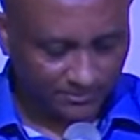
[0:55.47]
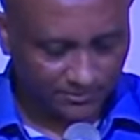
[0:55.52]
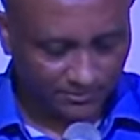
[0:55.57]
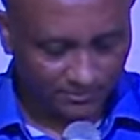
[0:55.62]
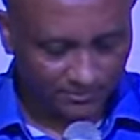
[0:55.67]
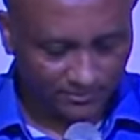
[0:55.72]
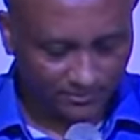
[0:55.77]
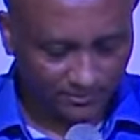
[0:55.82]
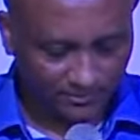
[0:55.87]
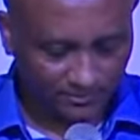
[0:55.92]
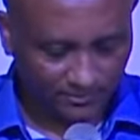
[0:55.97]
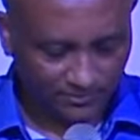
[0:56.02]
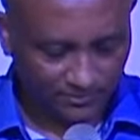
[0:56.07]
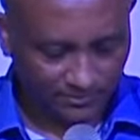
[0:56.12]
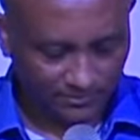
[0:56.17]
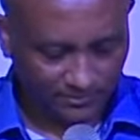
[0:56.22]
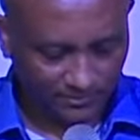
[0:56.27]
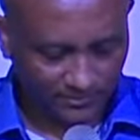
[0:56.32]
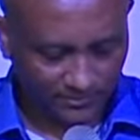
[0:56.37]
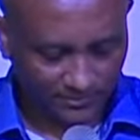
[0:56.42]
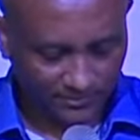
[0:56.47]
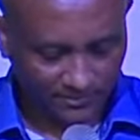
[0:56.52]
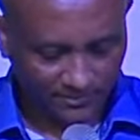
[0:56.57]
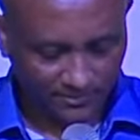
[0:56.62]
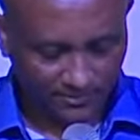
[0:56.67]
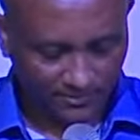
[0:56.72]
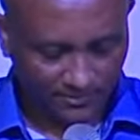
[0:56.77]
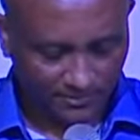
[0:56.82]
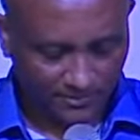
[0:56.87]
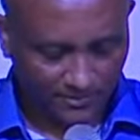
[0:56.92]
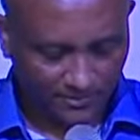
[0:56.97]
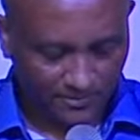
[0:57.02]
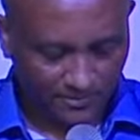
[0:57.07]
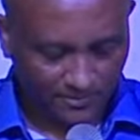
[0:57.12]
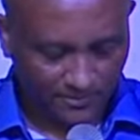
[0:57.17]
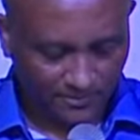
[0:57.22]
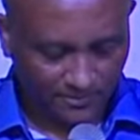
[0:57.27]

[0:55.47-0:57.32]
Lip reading: No one is speaking in this clip.